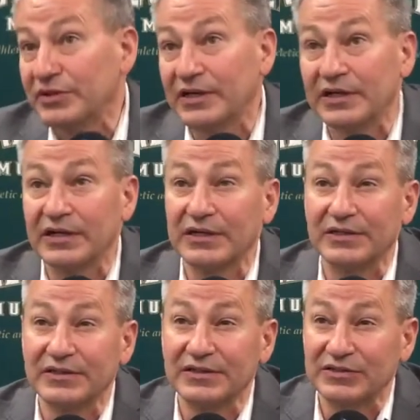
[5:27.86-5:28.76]
couldn't get
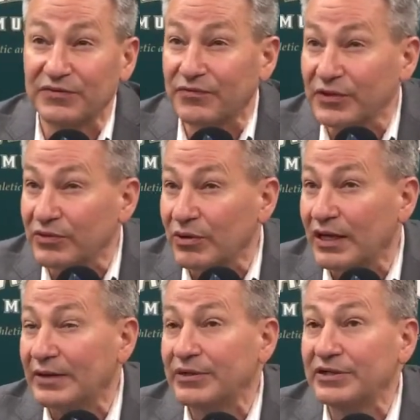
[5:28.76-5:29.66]
to the free throw
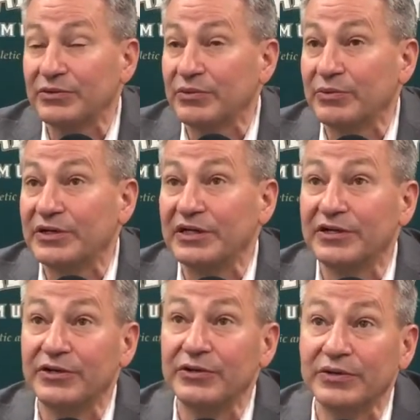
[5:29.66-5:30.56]
line. We didn't do what we
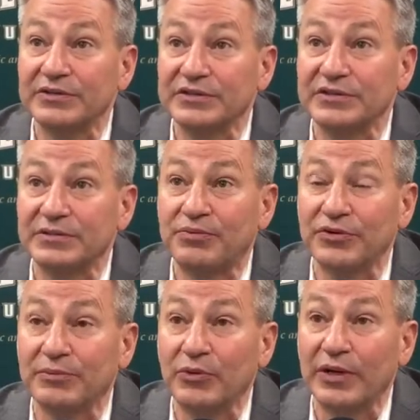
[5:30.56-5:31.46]
needed to do to
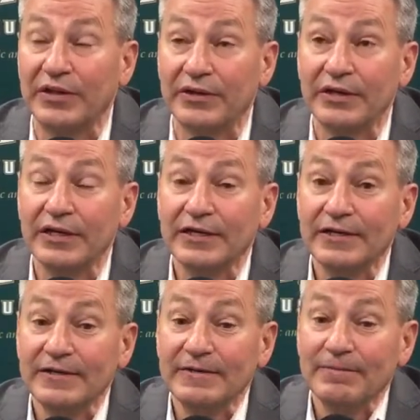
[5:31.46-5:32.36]
put them away there.
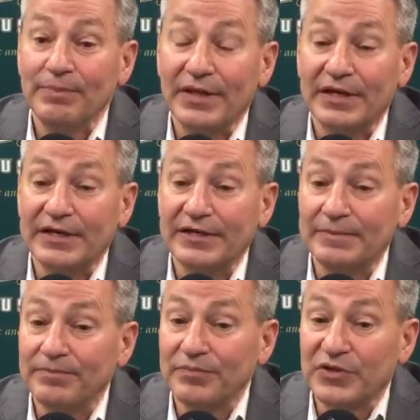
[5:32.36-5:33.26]

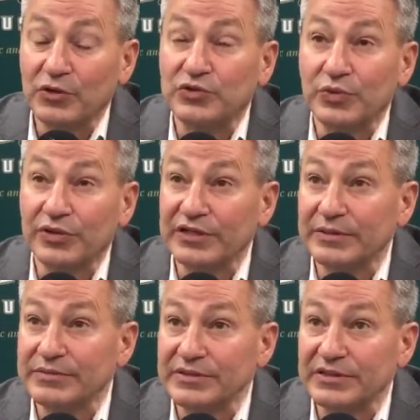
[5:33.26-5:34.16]
Coach
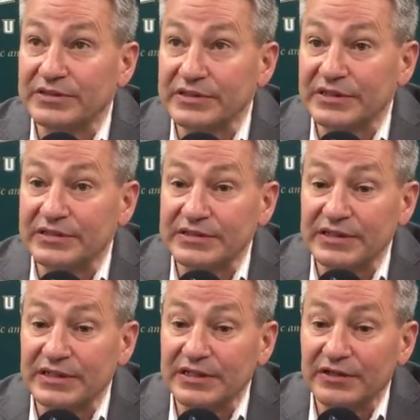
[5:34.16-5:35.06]
Williams is
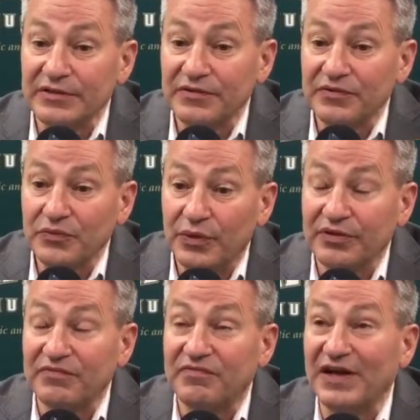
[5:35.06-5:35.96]
the one
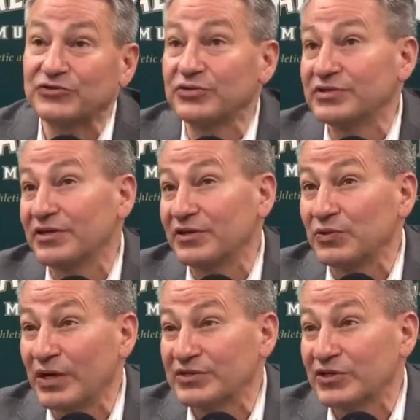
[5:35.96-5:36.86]
of the veterans on the
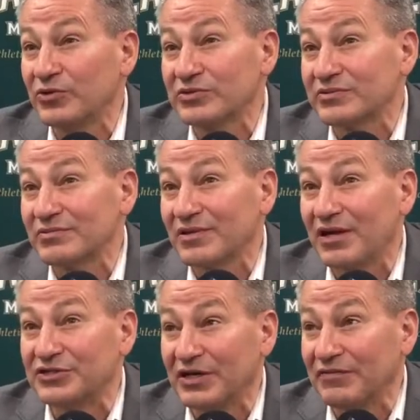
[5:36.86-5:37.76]
West Coast,
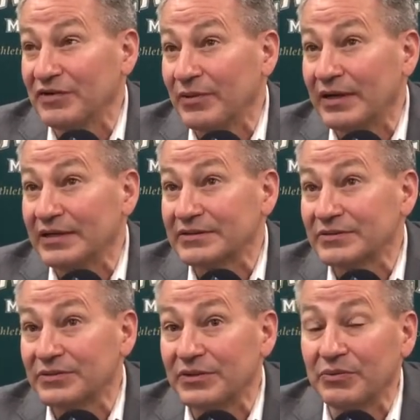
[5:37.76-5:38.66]
longevity-wise,
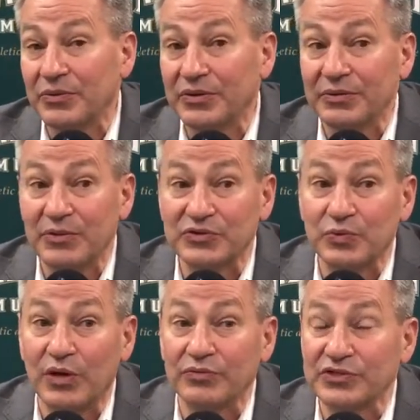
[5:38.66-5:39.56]
one of the most
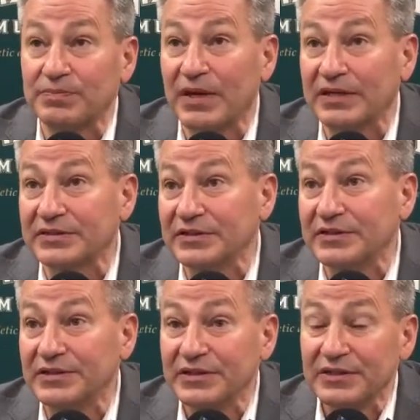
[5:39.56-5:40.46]
well-respected,